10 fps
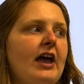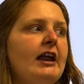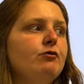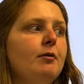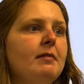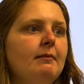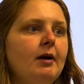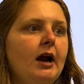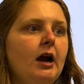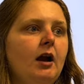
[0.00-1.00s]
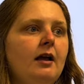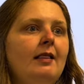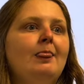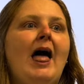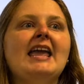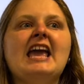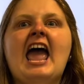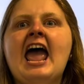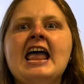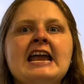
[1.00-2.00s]
And remember, like
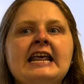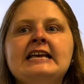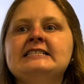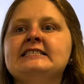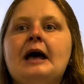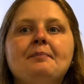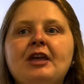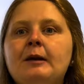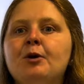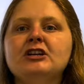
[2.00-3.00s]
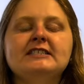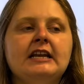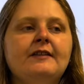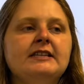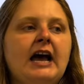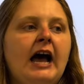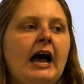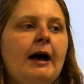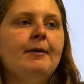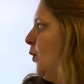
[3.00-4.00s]
80-something% of the
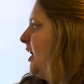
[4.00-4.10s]
time, we